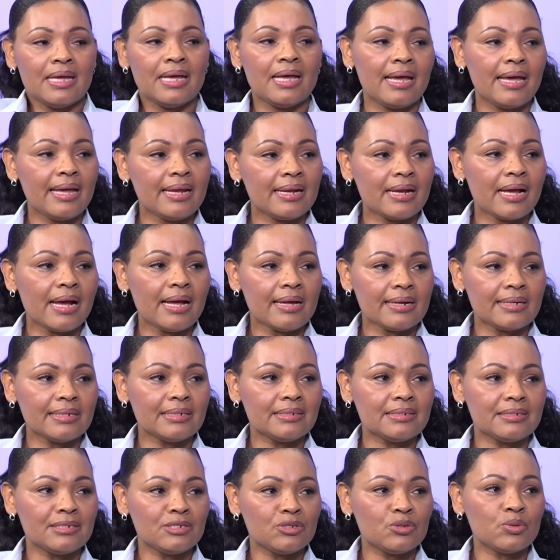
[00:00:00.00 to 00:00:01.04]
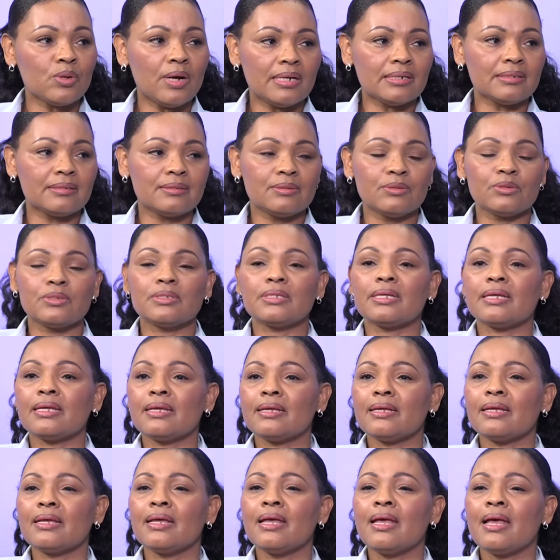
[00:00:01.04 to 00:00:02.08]
encouraging to us to
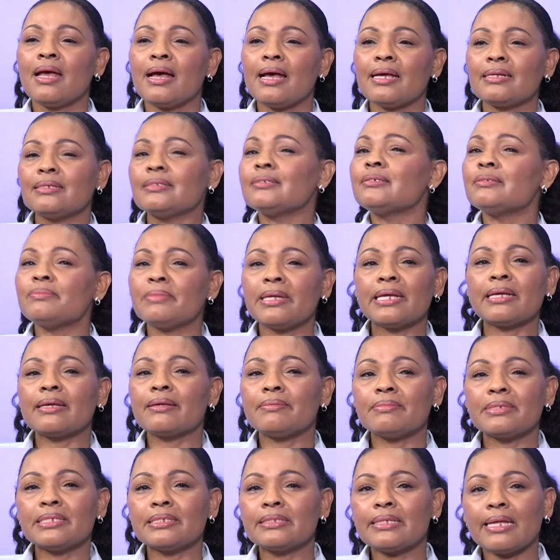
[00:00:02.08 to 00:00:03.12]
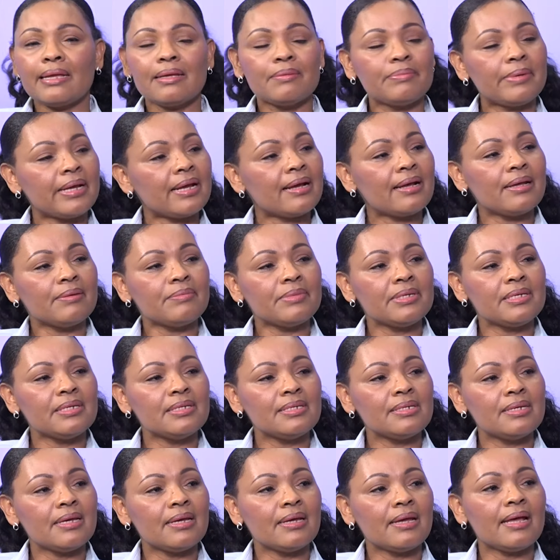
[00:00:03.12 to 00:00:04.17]
say, I didn't make a mistake by coming
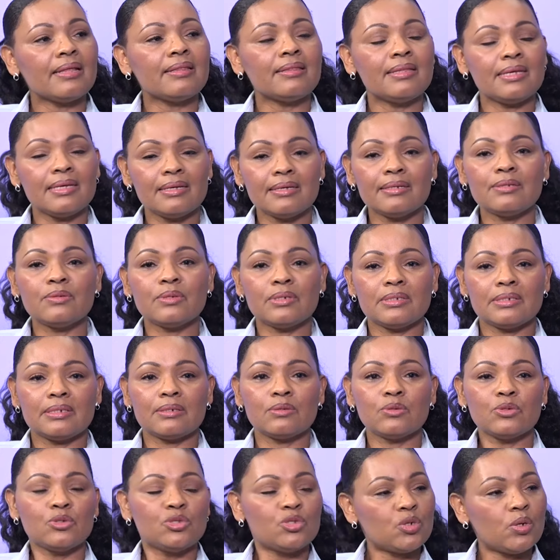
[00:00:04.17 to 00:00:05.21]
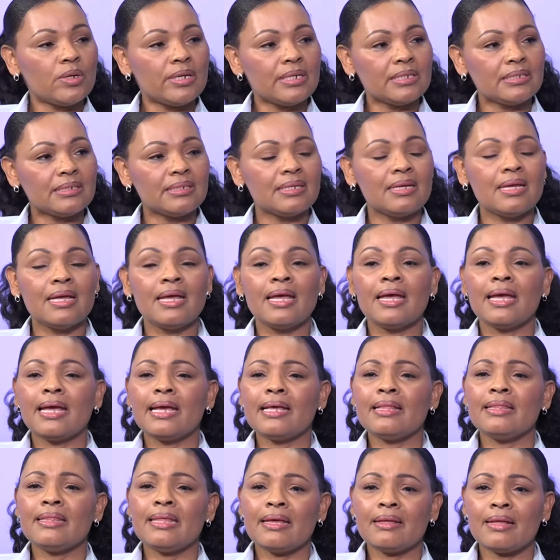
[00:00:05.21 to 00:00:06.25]
here. I think it was a good choice.
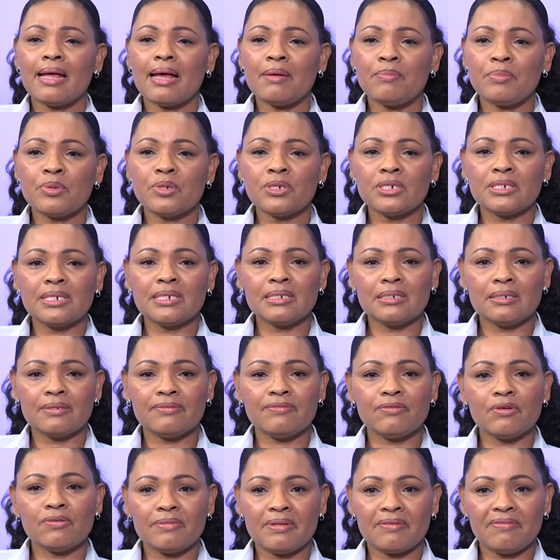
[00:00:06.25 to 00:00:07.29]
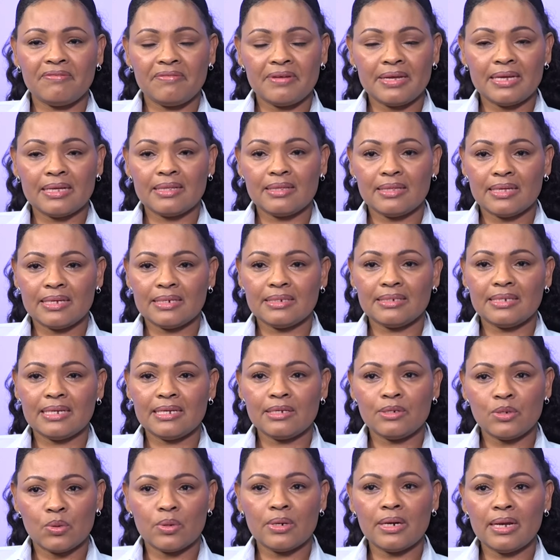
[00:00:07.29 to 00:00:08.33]
And they're appreciative of the fact that they
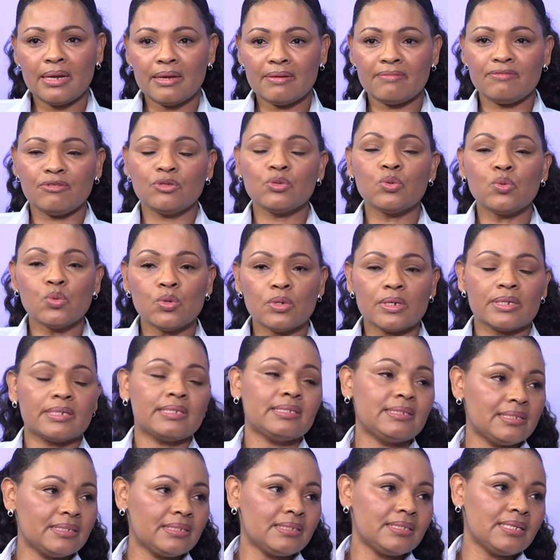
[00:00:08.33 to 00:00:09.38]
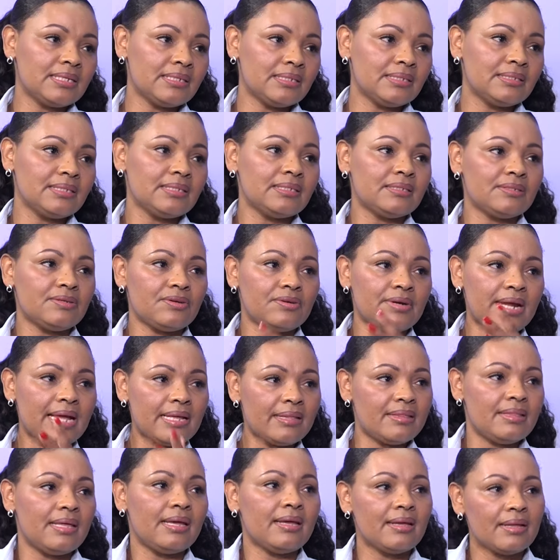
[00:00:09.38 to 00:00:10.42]
don't have to walk a distance. It's
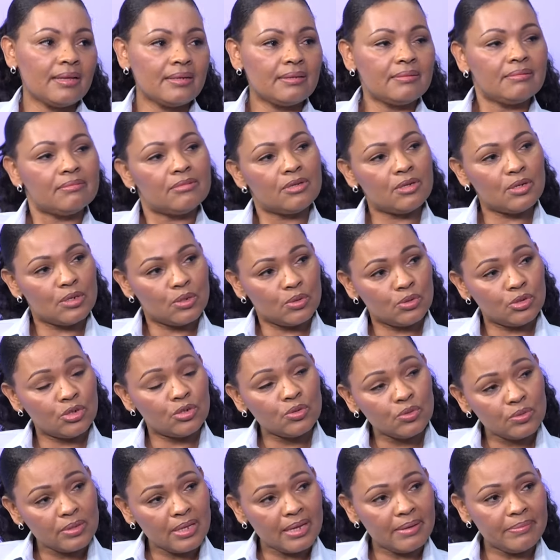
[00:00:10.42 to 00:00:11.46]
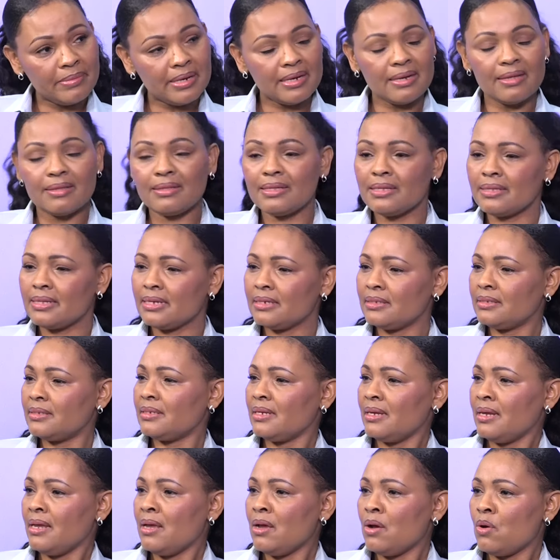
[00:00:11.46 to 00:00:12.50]
right there, close to them. And I think that's
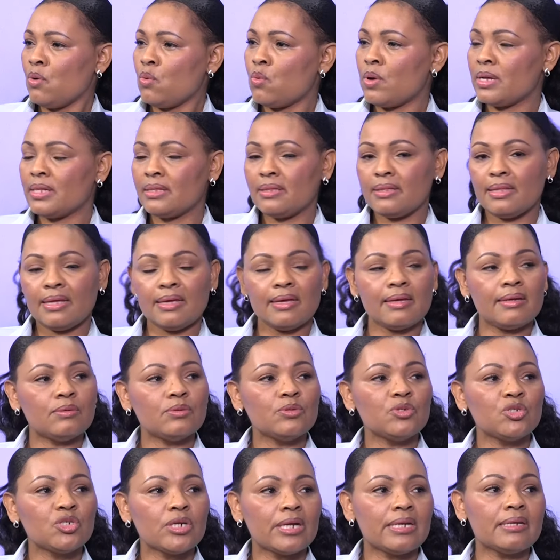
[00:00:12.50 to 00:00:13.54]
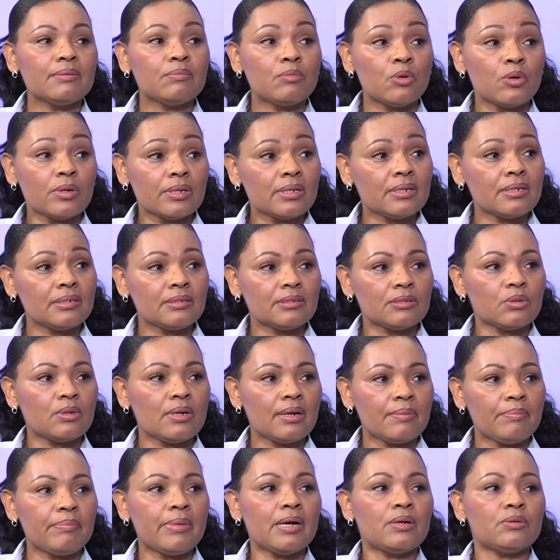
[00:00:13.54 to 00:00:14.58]
what the Unjani model is all
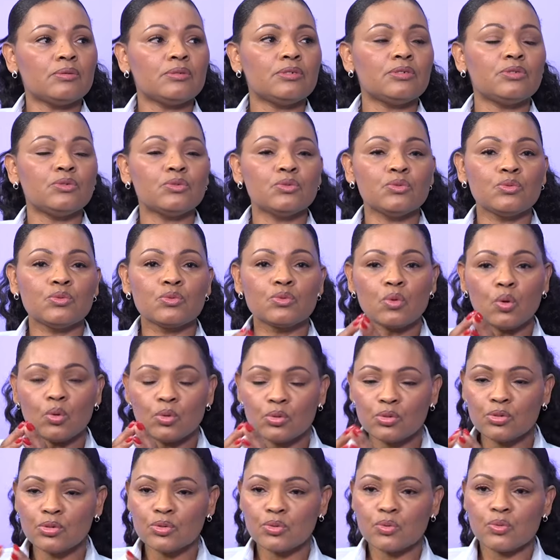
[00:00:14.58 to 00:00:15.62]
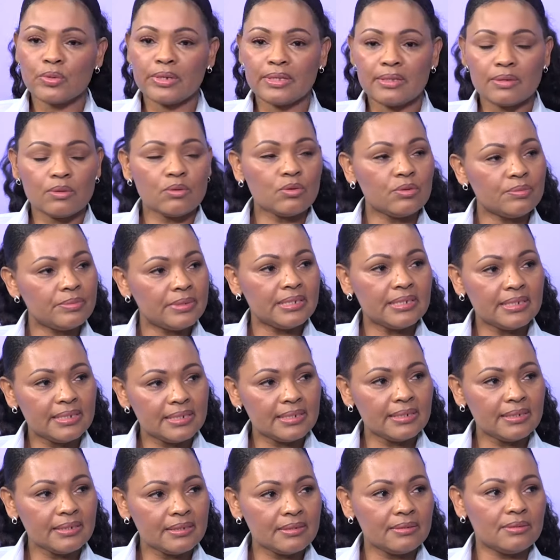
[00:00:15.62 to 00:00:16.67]
about. You go to where the community
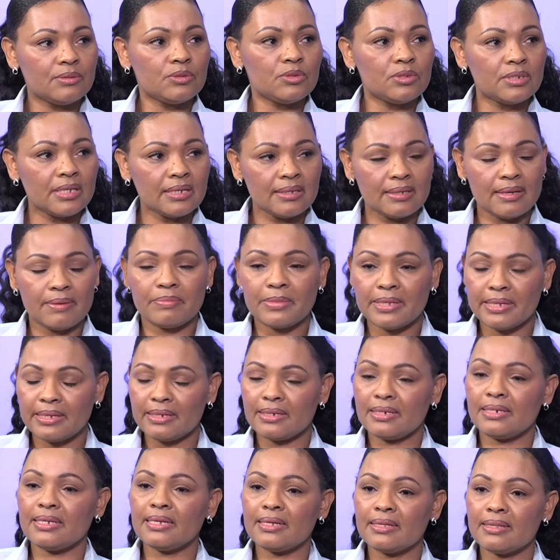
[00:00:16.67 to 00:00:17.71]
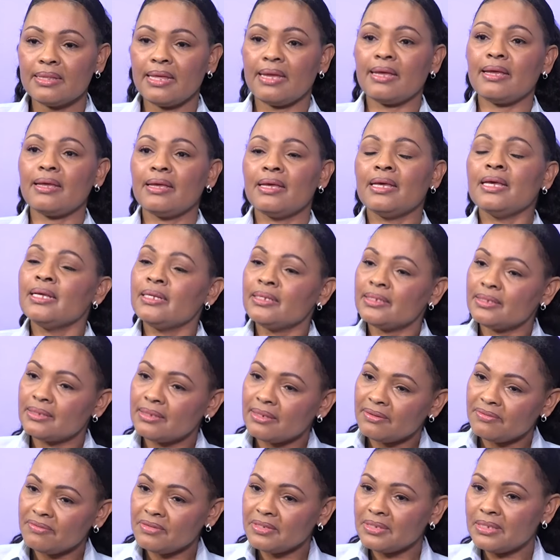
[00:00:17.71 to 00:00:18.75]
is, you set up the clinic there,
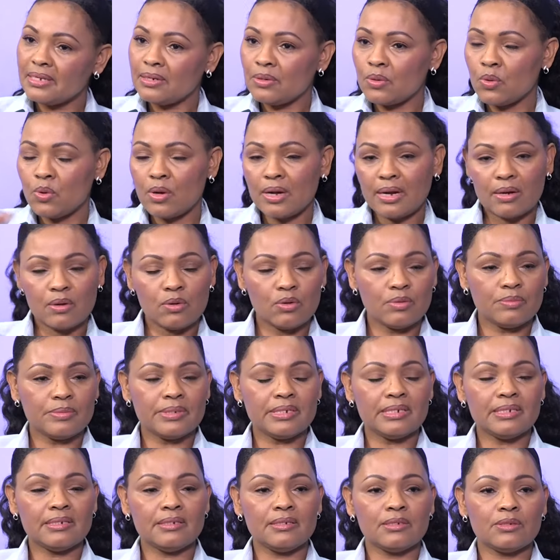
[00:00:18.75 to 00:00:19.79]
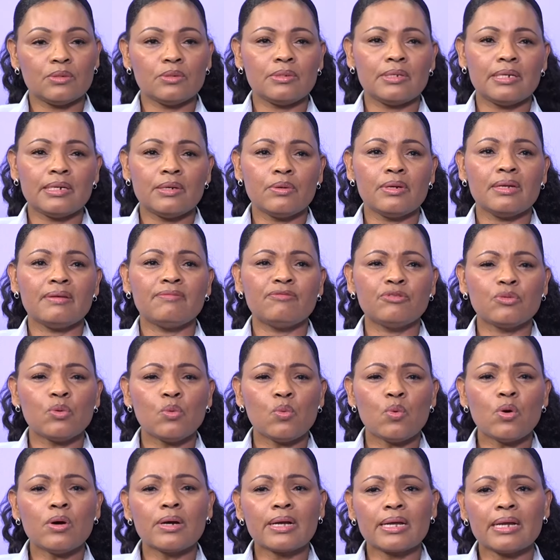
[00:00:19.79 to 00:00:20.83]
service the local community so they don't have to
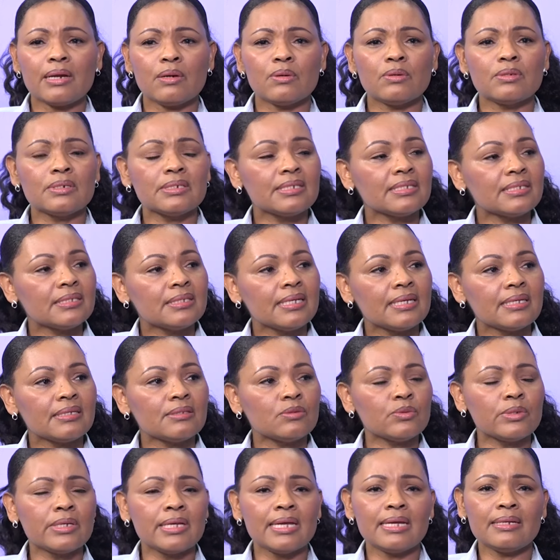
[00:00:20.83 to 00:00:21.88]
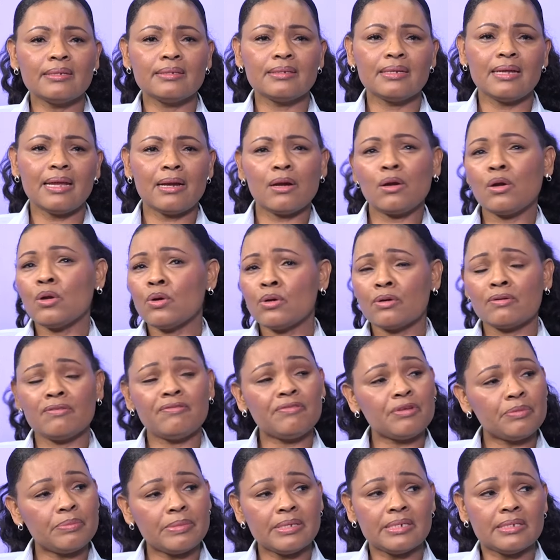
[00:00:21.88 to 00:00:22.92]
walk a long distance. We get a lot of
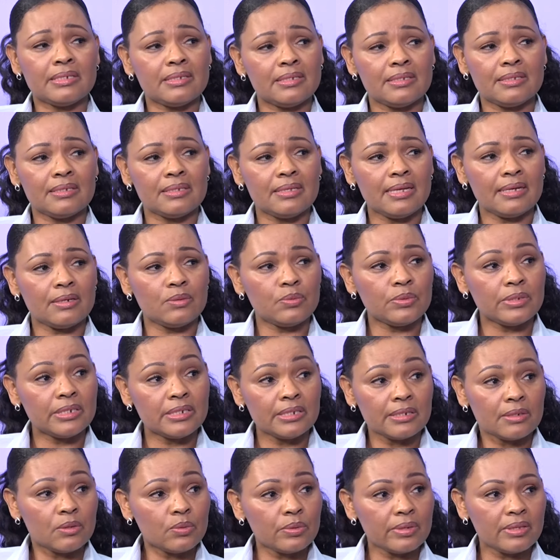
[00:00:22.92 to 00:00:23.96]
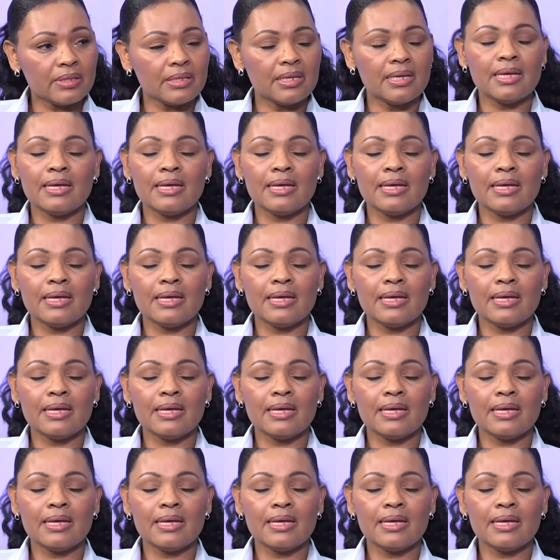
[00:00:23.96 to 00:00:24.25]
emergencies that we deal with.